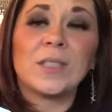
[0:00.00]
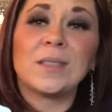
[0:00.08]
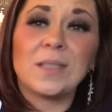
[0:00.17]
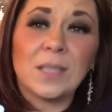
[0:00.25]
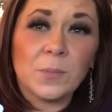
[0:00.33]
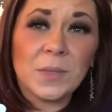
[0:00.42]
and
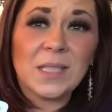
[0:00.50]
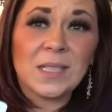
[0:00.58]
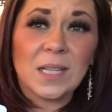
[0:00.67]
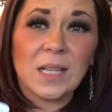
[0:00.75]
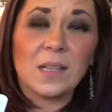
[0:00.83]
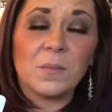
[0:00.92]
somebody's
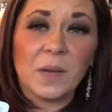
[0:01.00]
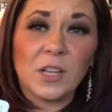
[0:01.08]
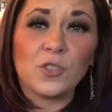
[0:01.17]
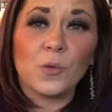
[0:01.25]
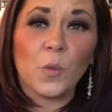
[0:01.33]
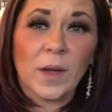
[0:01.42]
getting a
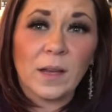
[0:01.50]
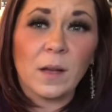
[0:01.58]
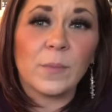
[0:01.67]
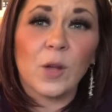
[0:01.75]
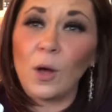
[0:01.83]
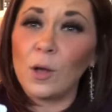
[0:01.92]
major
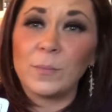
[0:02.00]
wake-up call